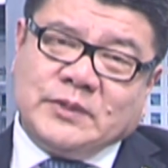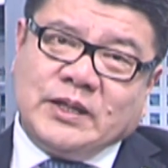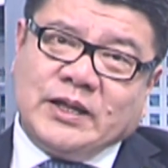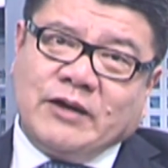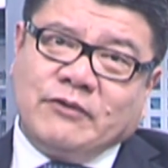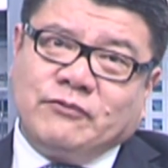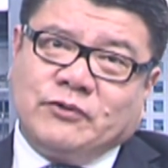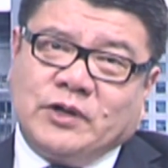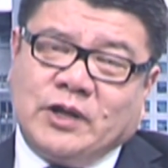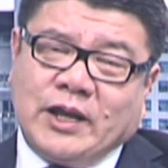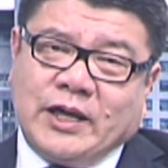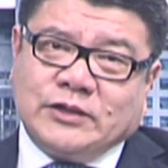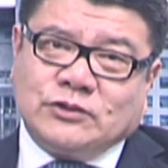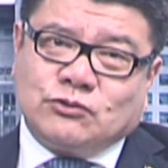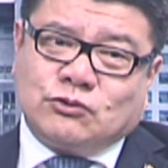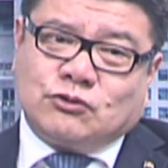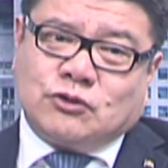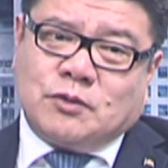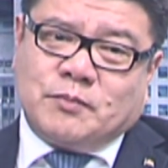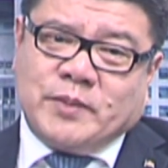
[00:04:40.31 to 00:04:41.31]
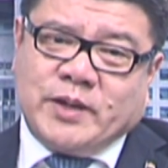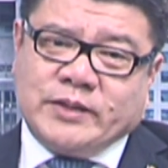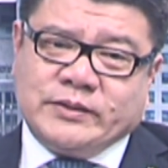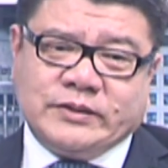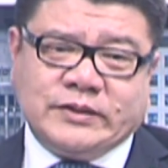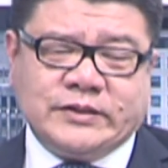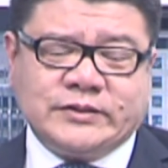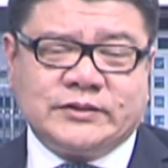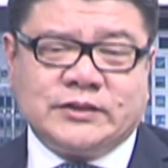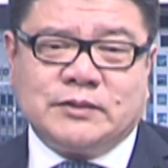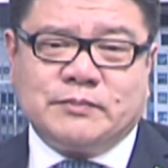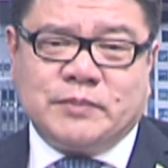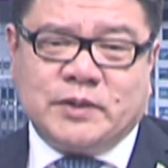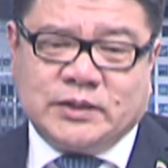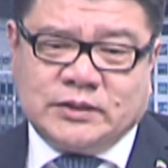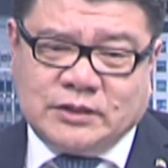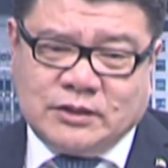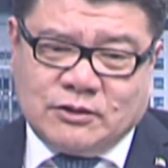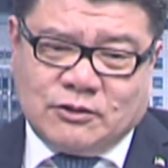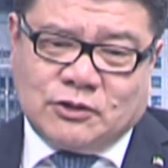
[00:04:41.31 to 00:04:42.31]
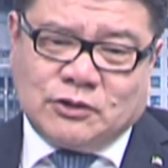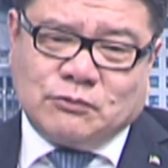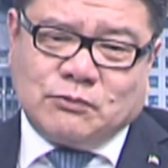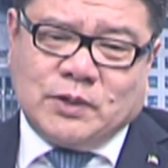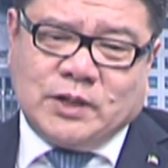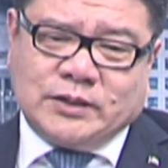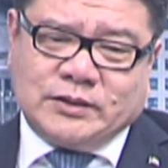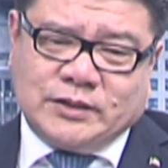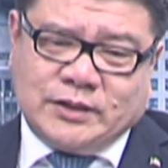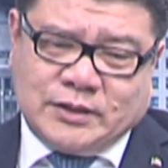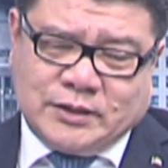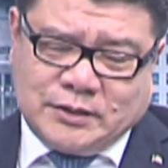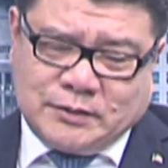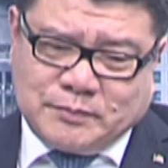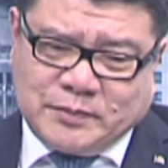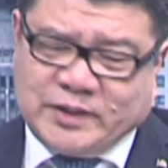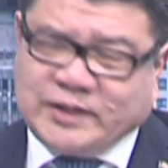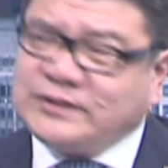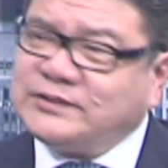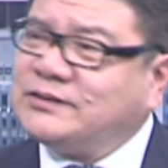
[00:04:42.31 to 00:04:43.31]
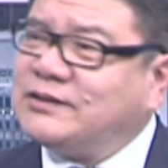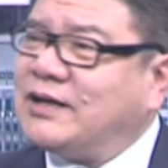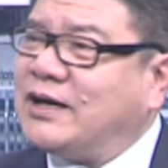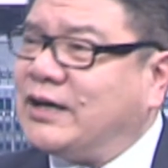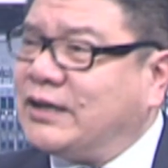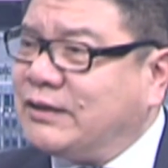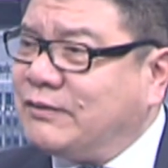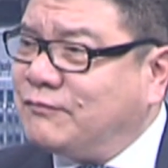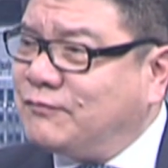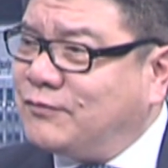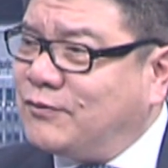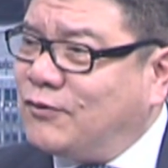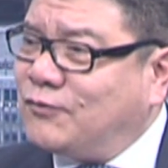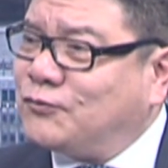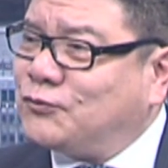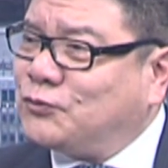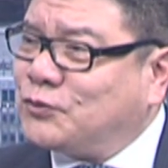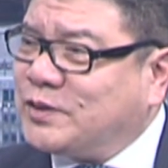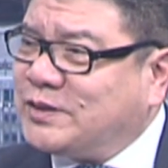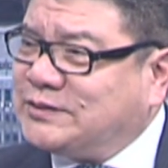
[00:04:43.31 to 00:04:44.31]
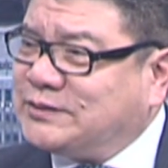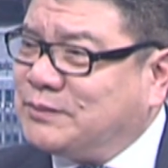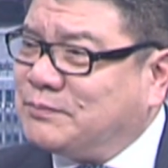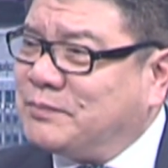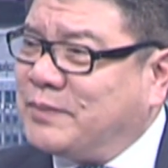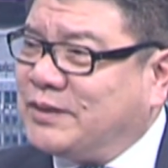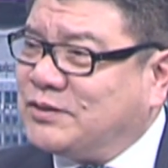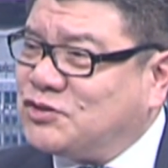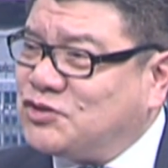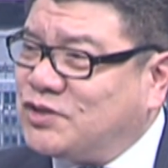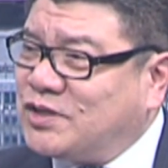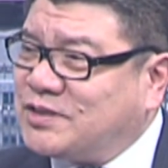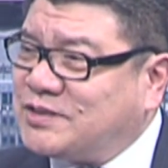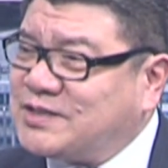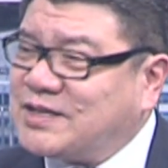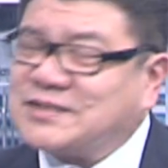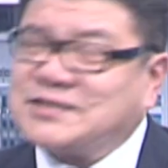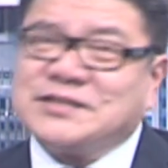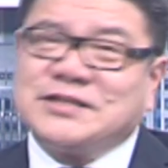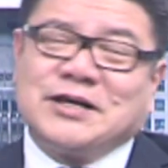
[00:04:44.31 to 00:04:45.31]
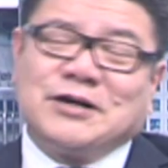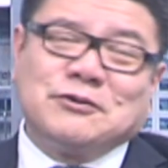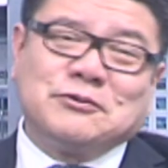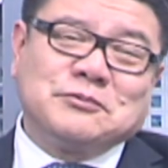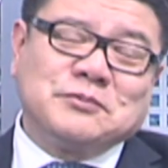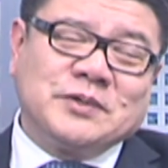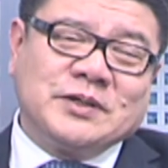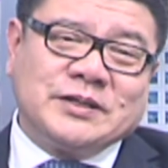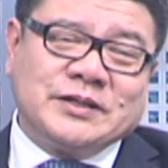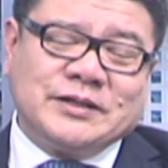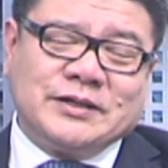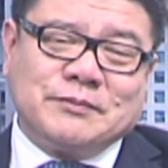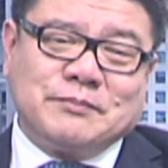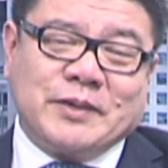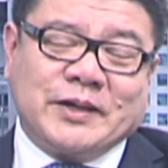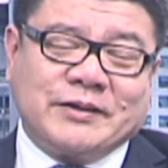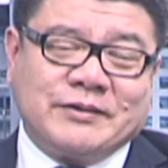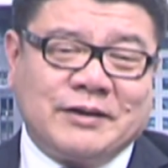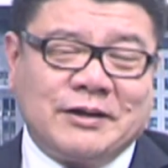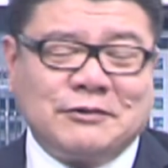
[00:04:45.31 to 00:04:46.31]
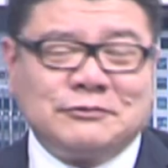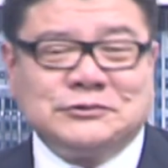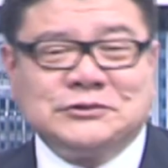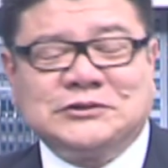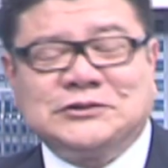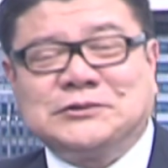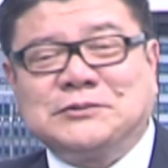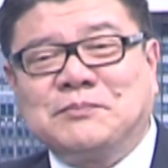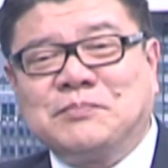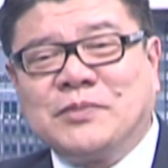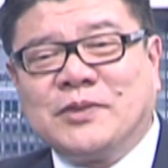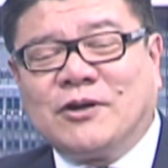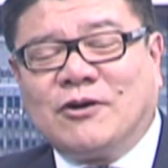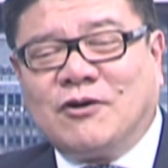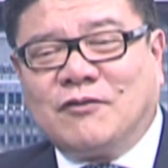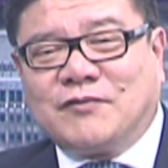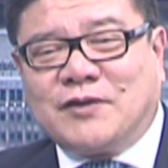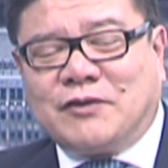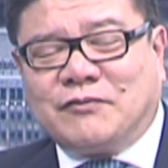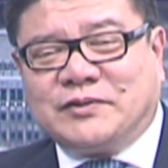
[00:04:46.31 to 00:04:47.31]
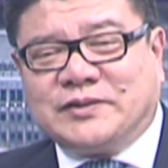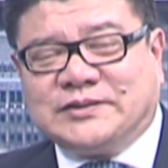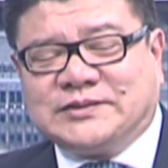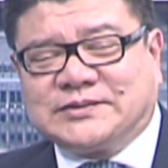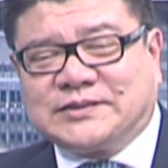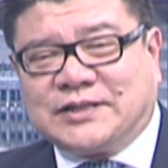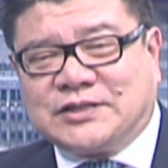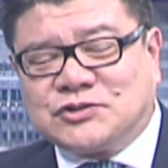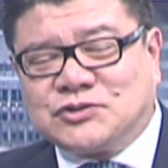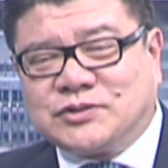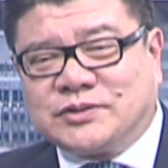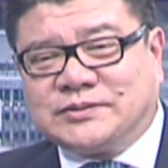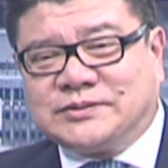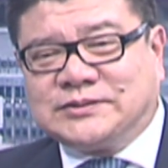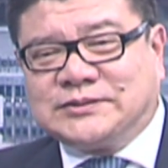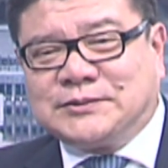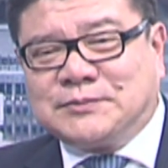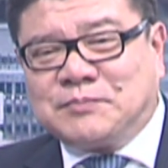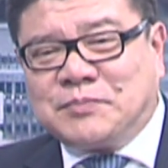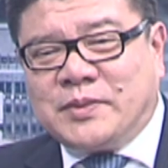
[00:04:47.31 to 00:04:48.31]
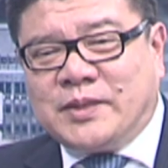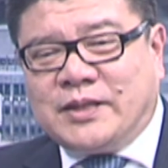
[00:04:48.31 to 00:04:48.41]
I would like to comment a little bit on what Minister Arif of Tourism mentioned just now in the background of our discussions.